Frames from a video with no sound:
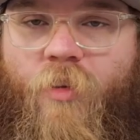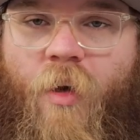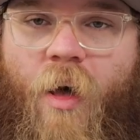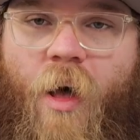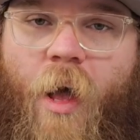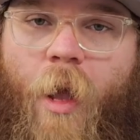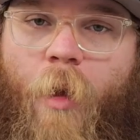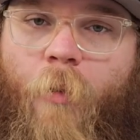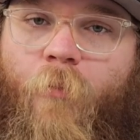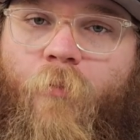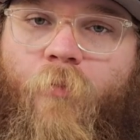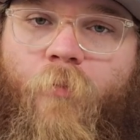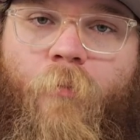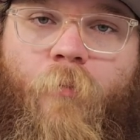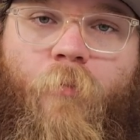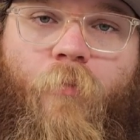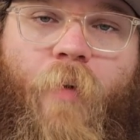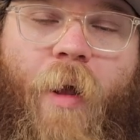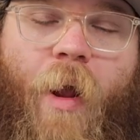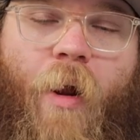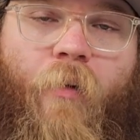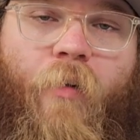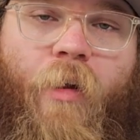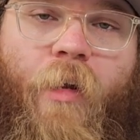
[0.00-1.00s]
time
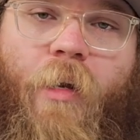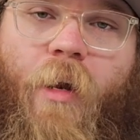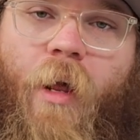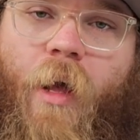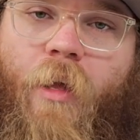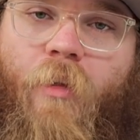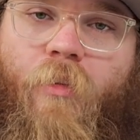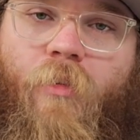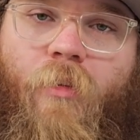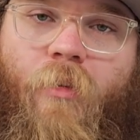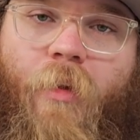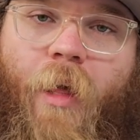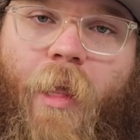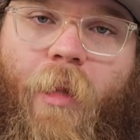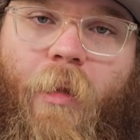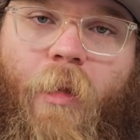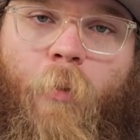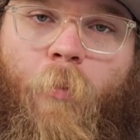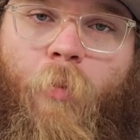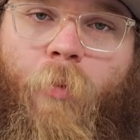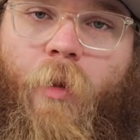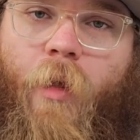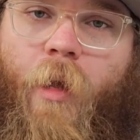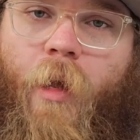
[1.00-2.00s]
very nice
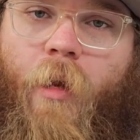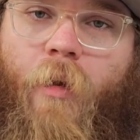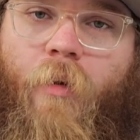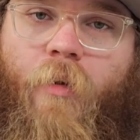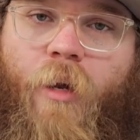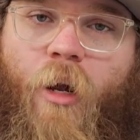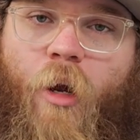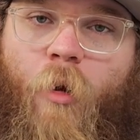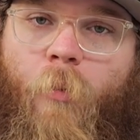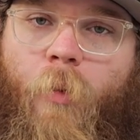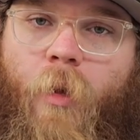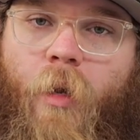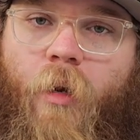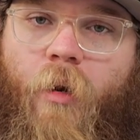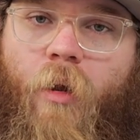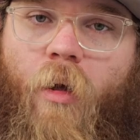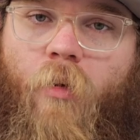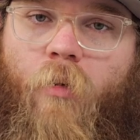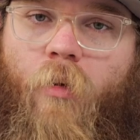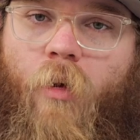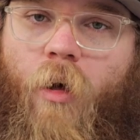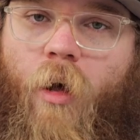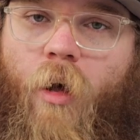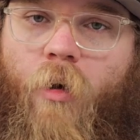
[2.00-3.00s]
lightly played
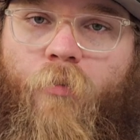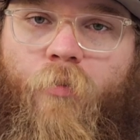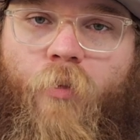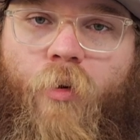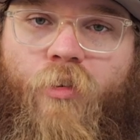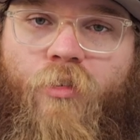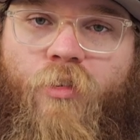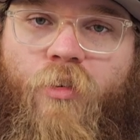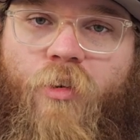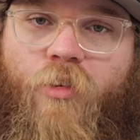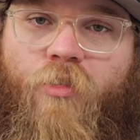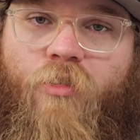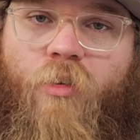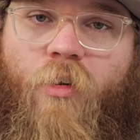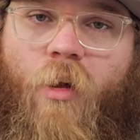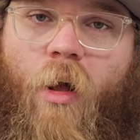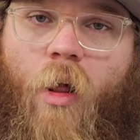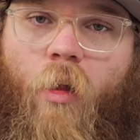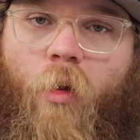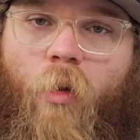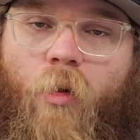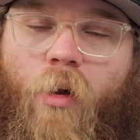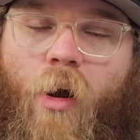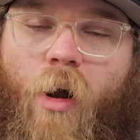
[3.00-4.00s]
Nearman first edition
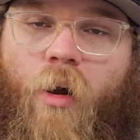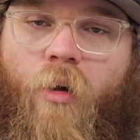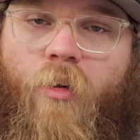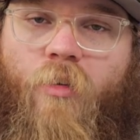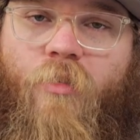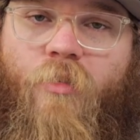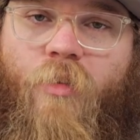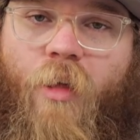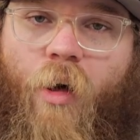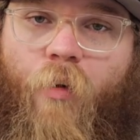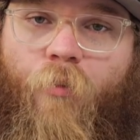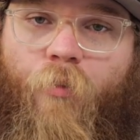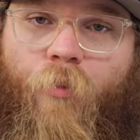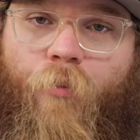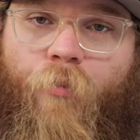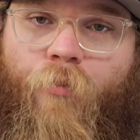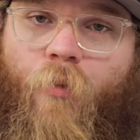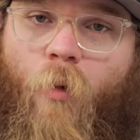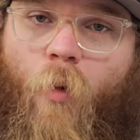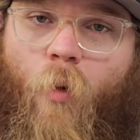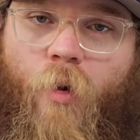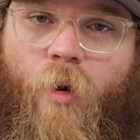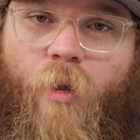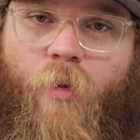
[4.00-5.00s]
holo cards sell for
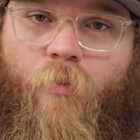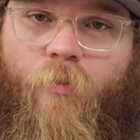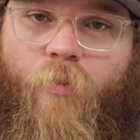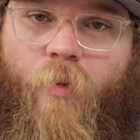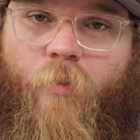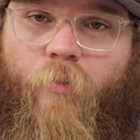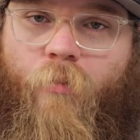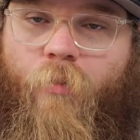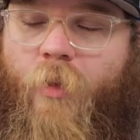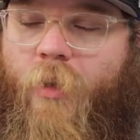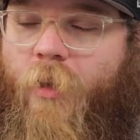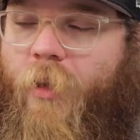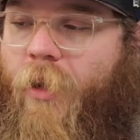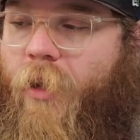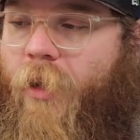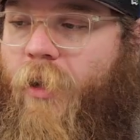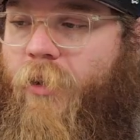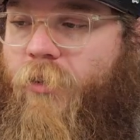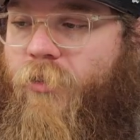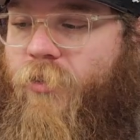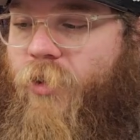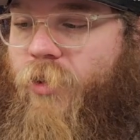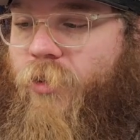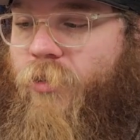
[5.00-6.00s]
$40, $50,
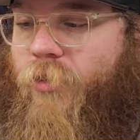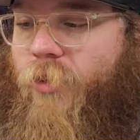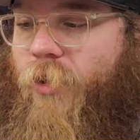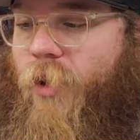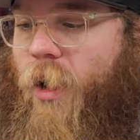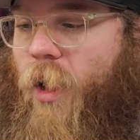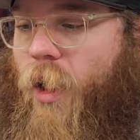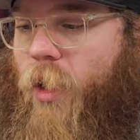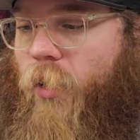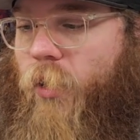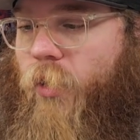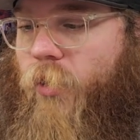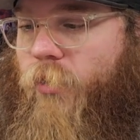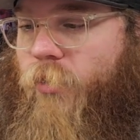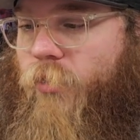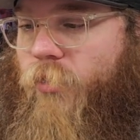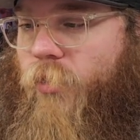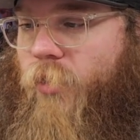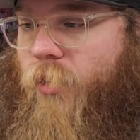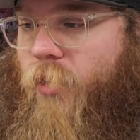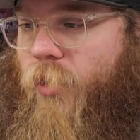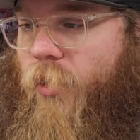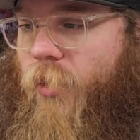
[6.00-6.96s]
and $60.